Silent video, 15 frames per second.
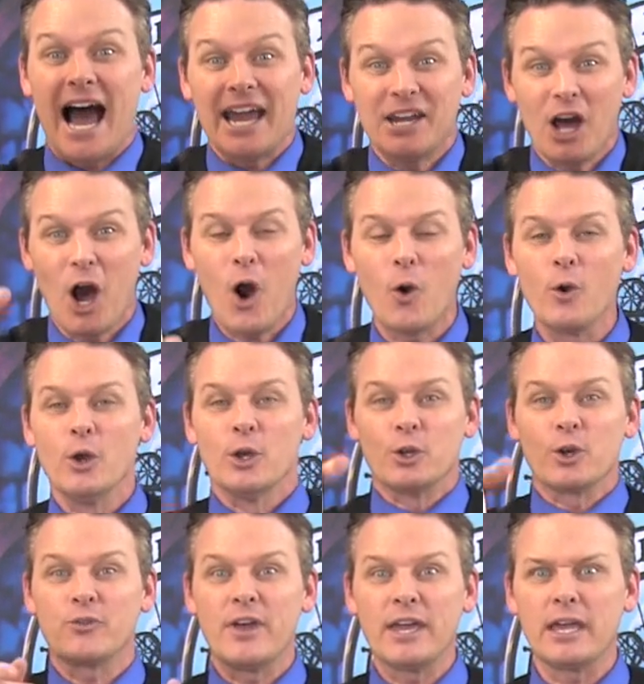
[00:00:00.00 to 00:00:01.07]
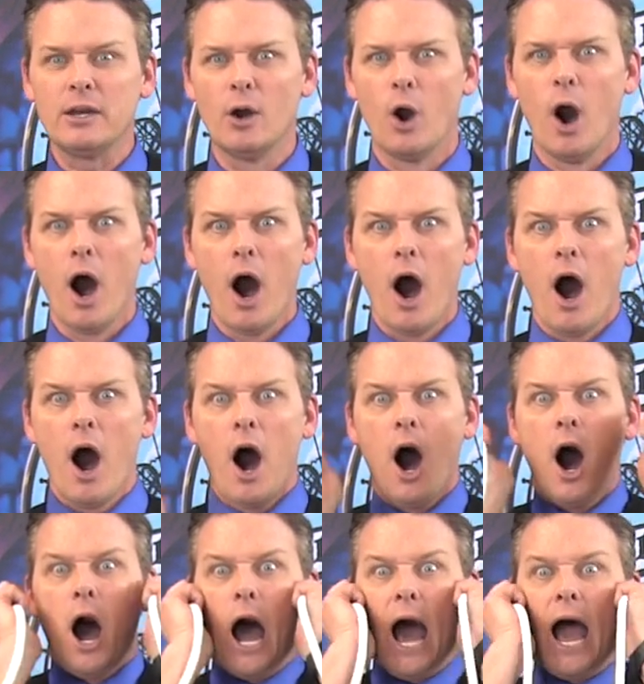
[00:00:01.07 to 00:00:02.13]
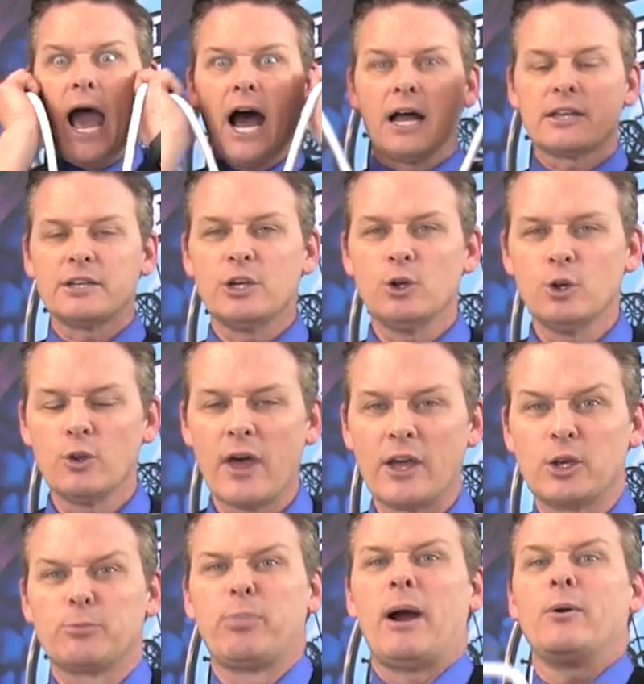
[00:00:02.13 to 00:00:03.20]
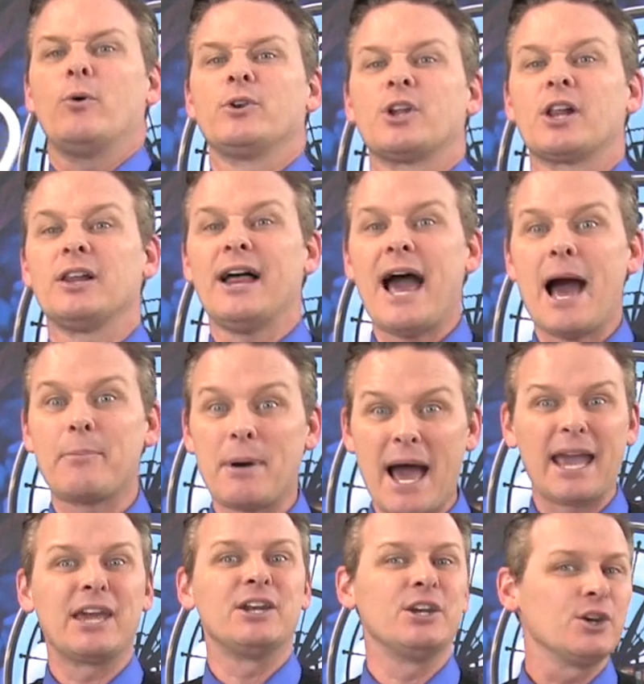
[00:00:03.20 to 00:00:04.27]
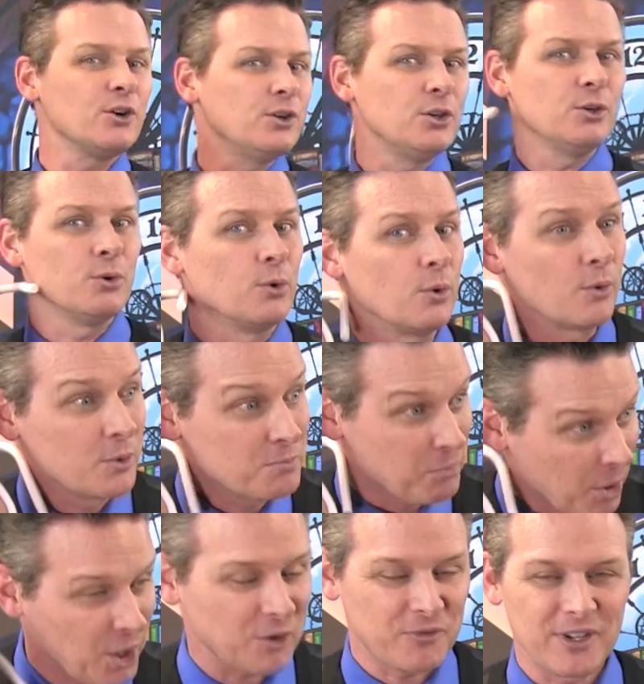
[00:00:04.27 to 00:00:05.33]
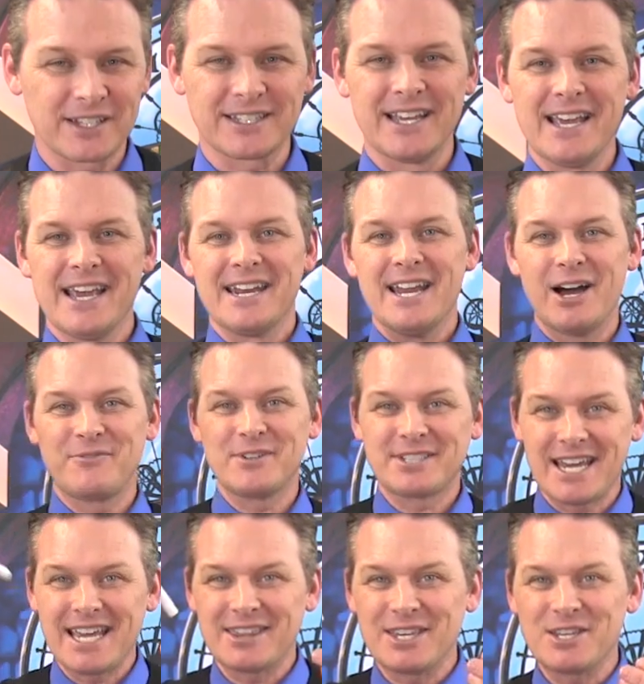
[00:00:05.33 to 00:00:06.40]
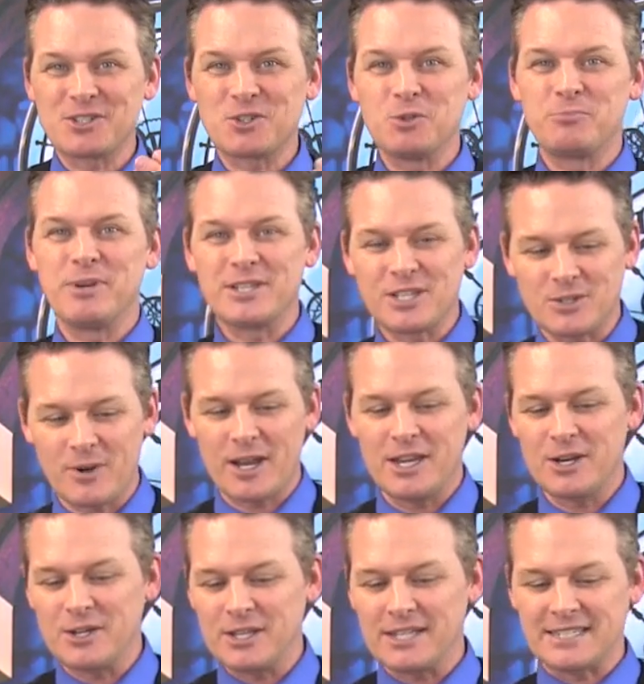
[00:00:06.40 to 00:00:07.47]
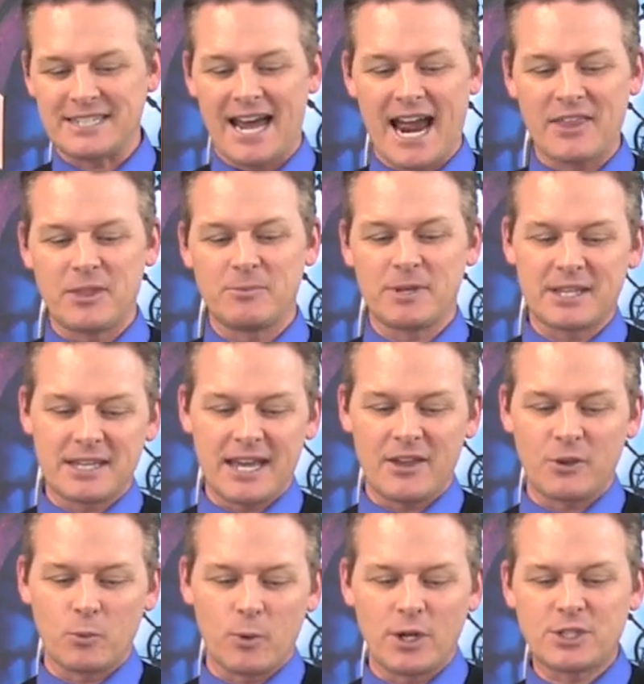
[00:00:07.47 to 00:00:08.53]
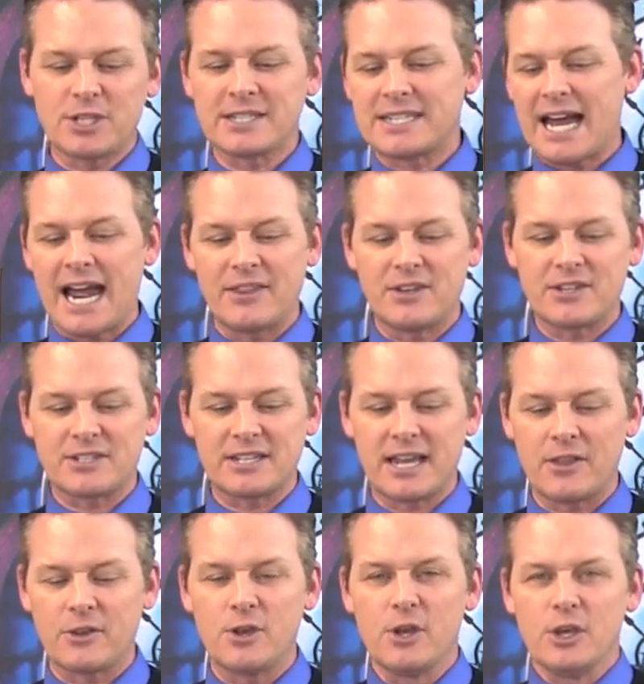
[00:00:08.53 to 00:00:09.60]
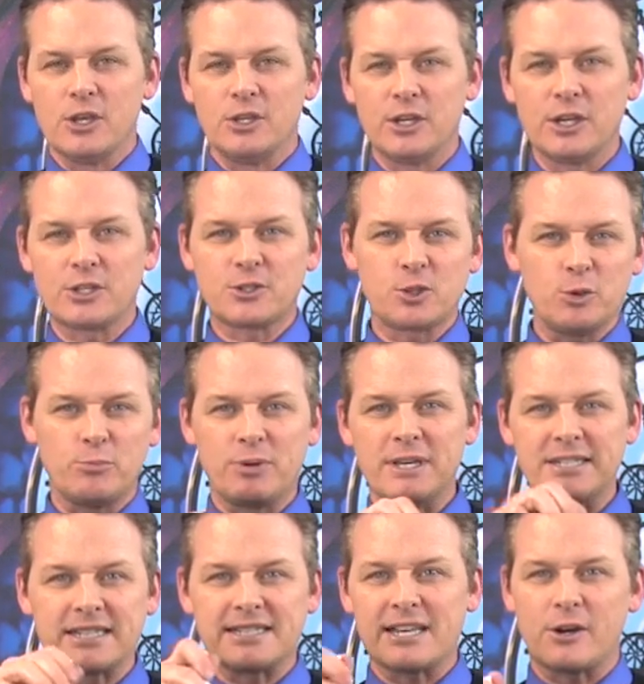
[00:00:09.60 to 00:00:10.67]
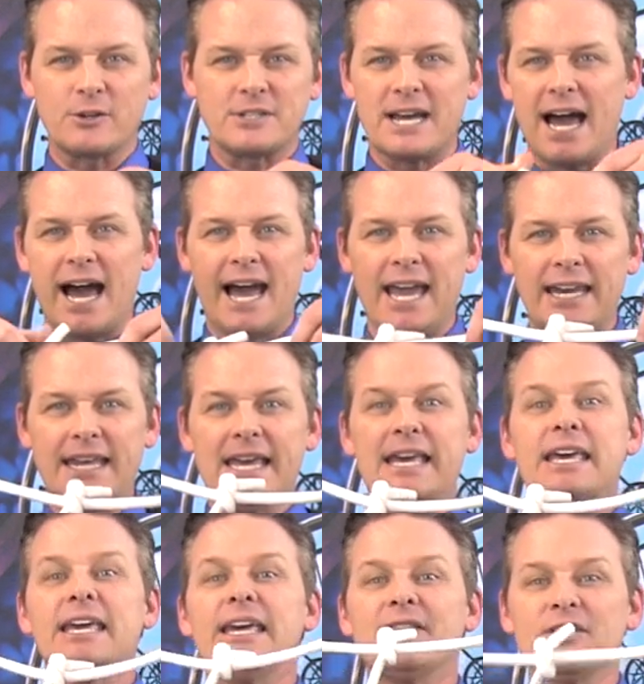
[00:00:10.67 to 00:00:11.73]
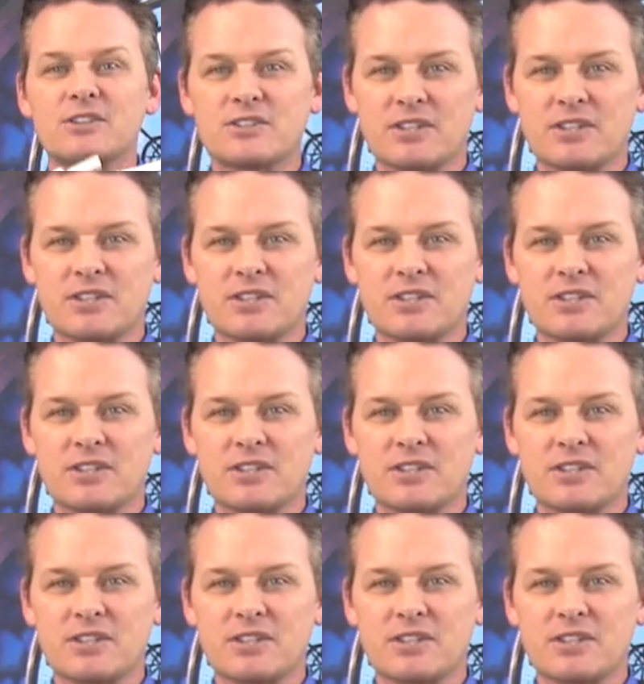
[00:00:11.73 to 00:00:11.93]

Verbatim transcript: I know! You're thinking, Oh, how did you do that? You're probably wanting to clap. I could hear you. Perfect. Now, if you take these two pieces right here, you tie them together. Once you tie these together, you get two pieces that are tied in the